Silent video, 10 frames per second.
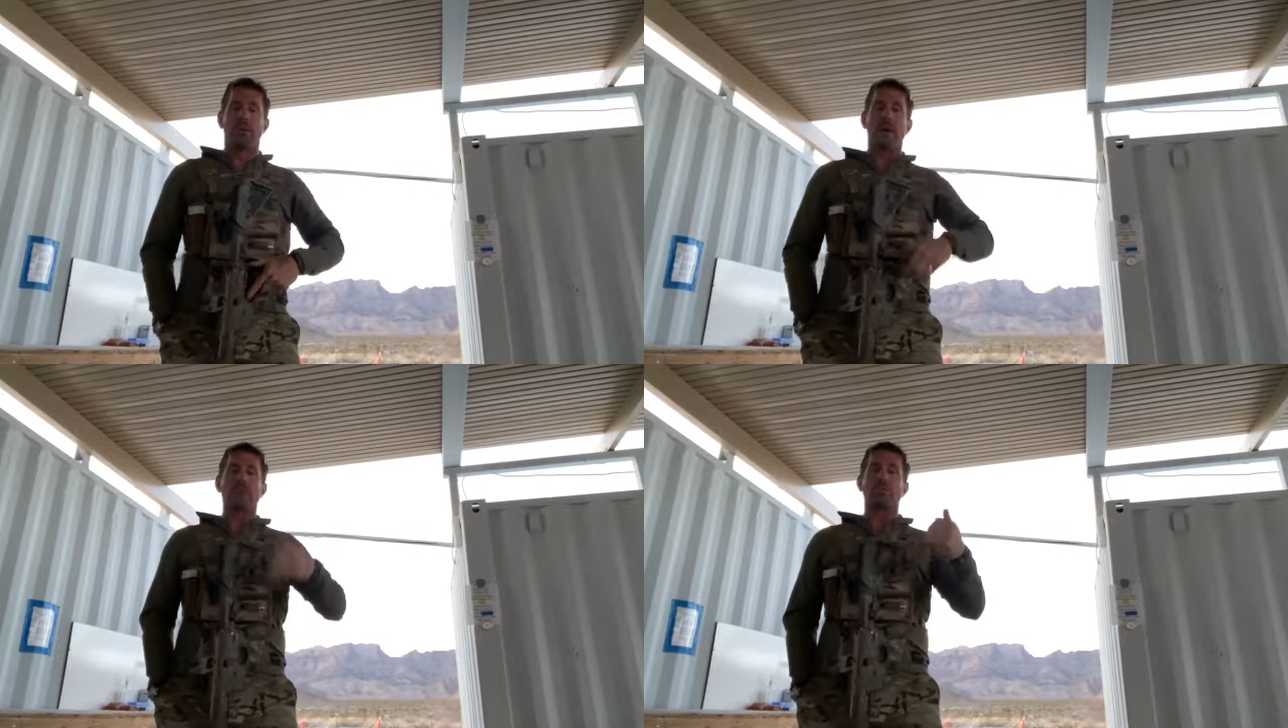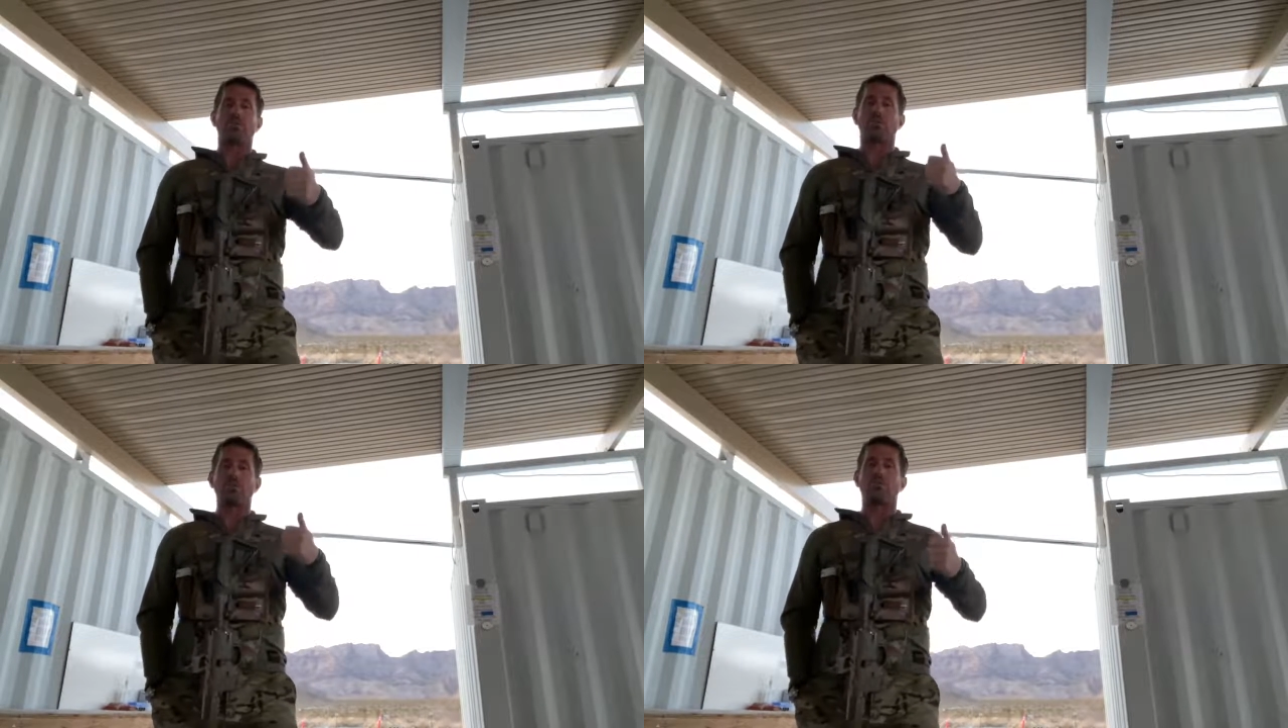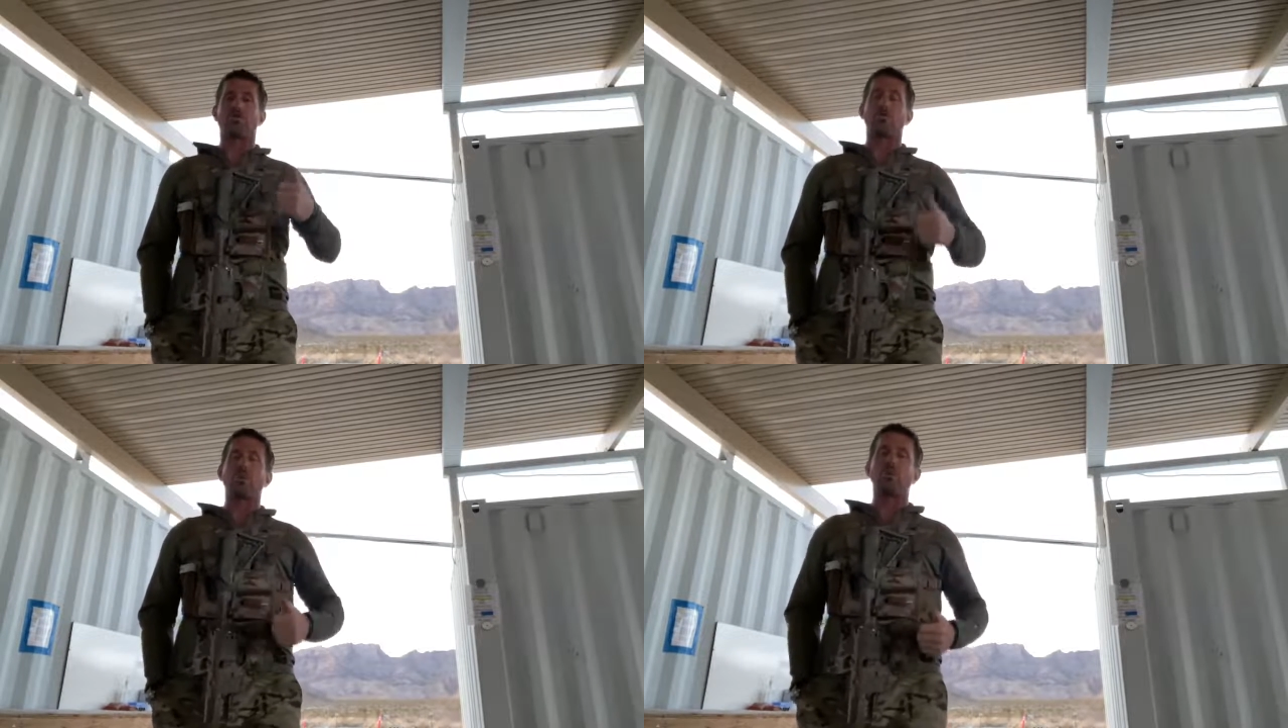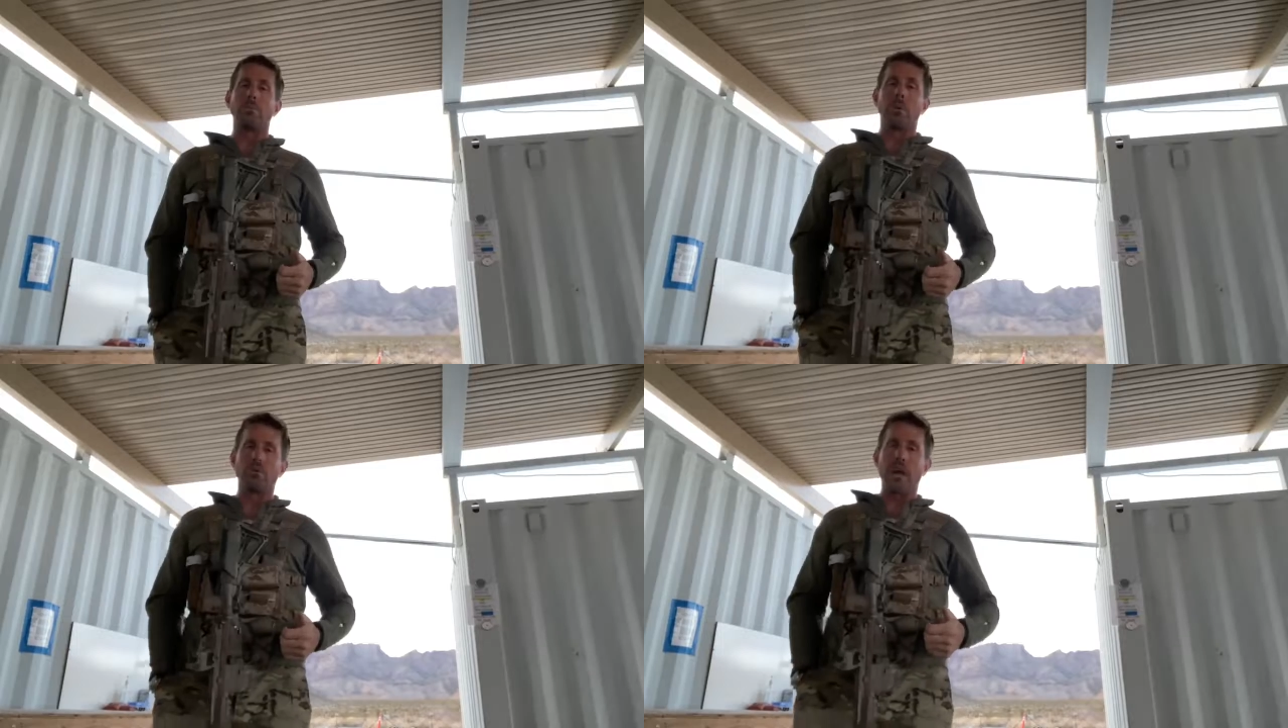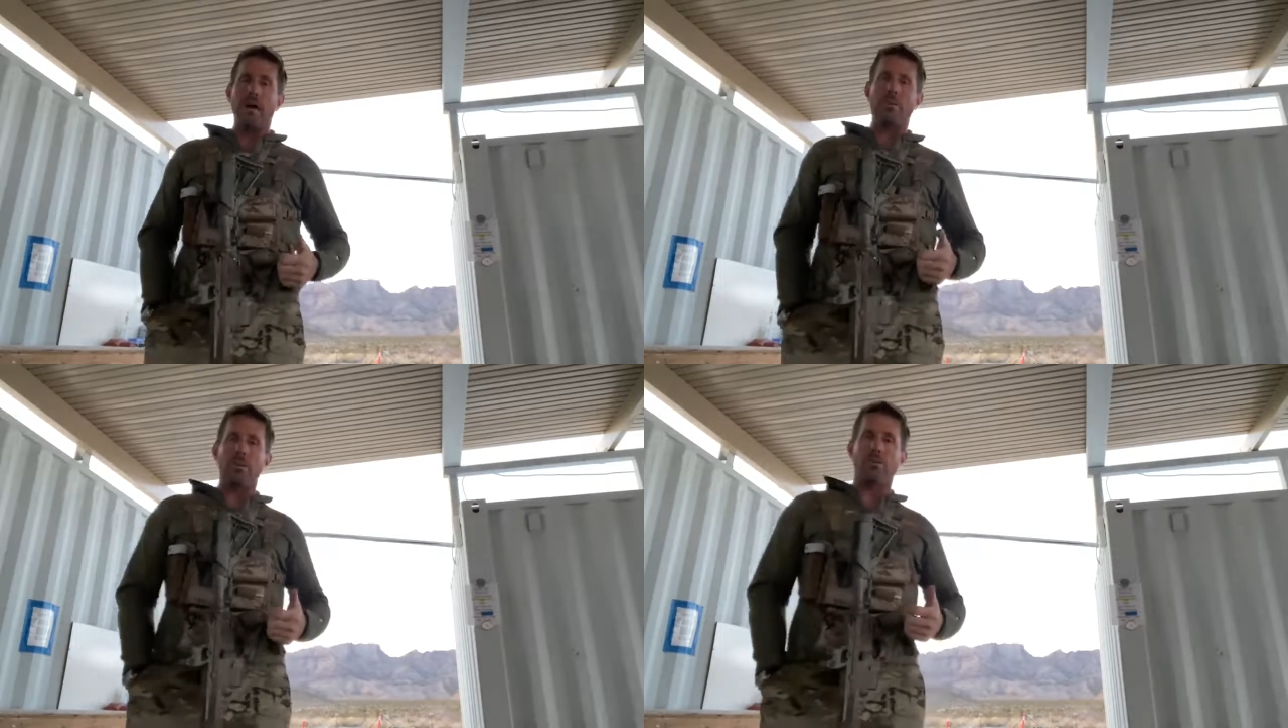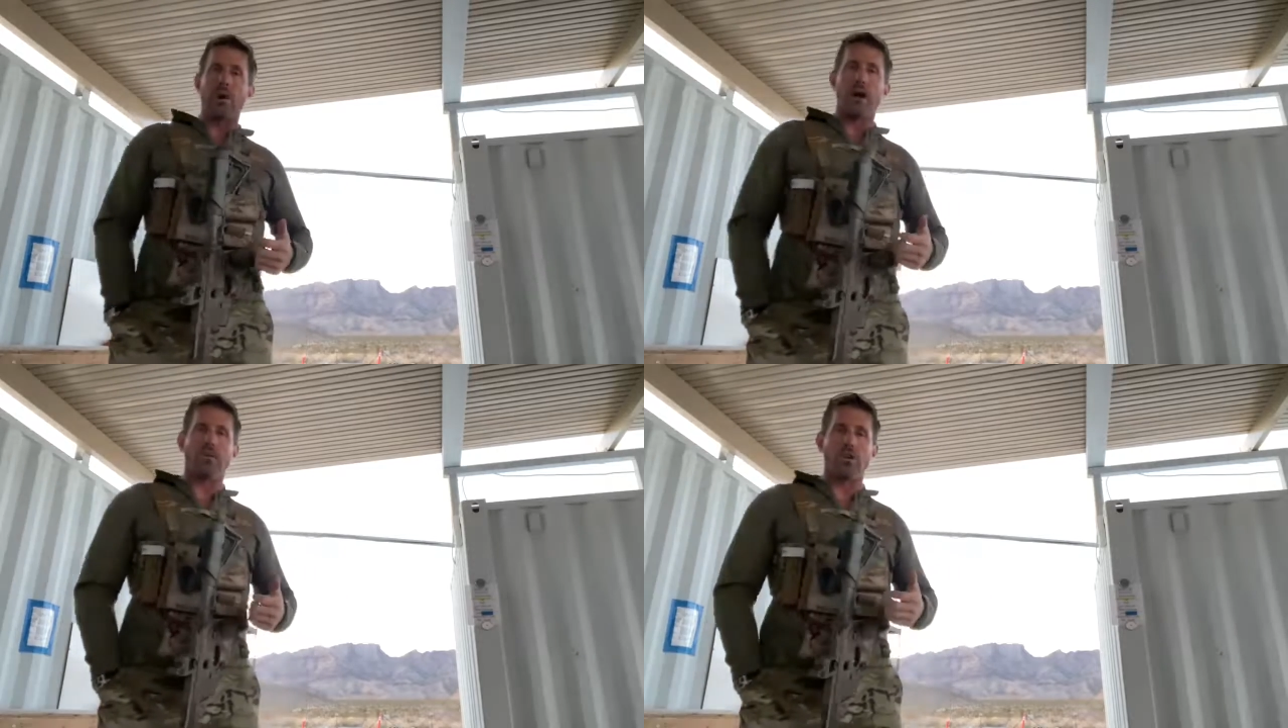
Next is, what's the switching modality you have?